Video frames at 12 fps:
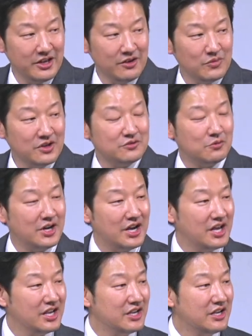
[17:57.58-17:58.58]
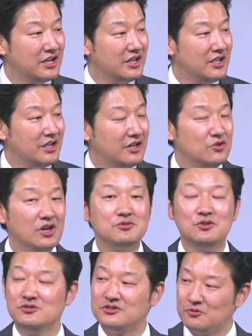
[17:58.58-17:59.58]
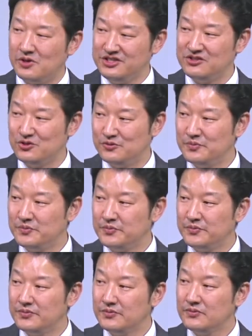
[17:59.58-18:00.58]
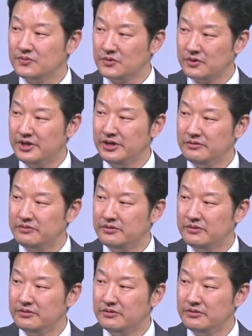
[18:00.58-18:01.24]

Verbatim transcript: Because why? You have to use the restroom. Right?